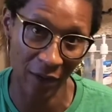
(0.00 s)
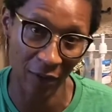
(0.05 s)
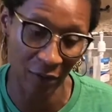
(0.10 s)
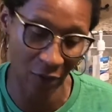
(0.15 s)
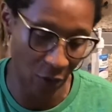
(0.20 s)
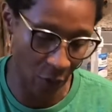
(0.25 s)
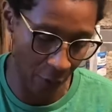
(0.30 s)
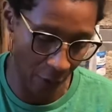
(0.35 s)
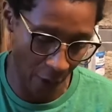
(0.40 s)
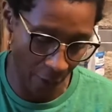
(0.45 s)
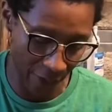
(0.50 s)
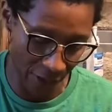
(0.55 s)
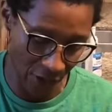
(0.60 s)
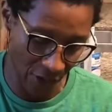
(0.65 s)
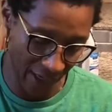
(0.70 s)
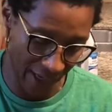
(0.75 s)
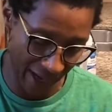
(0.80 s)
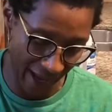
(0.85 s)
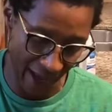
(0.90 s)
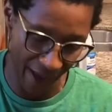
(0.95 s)
So we're always trying
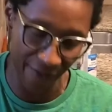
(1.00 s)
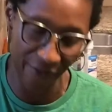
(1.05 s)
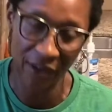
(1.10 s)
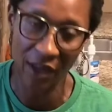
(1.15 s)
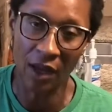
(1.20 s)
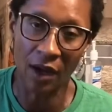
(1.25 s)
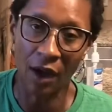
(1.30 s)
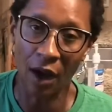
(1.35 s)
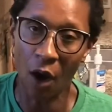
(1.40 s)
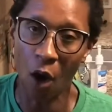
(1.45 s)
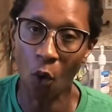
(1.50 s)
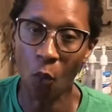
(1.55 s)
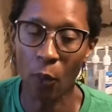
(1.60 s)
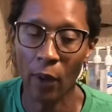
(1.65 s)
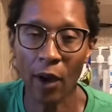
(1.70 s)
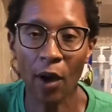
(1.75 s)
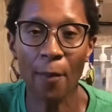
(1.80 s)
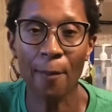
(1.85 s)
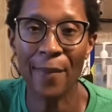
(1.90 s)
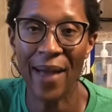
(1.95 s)
to have a
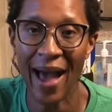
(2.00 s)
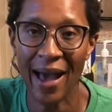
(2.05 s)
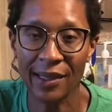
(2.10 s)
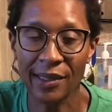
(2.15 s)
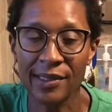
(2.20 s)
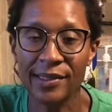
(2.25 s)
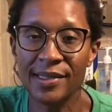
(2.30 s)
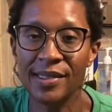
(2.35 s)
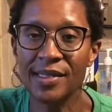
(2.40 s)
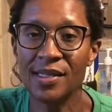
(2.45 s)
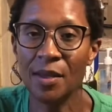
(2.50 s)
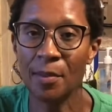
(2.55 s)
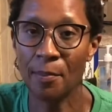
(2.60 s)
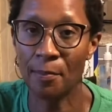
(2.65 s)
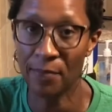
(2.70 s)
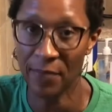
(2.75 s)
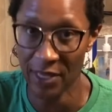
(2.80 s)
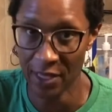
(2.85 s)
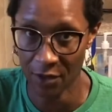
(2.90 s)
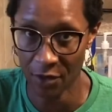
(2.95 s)
well-balanced
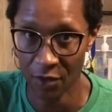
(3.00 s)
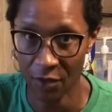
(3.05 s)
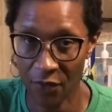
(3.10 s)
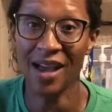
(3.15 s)
meal.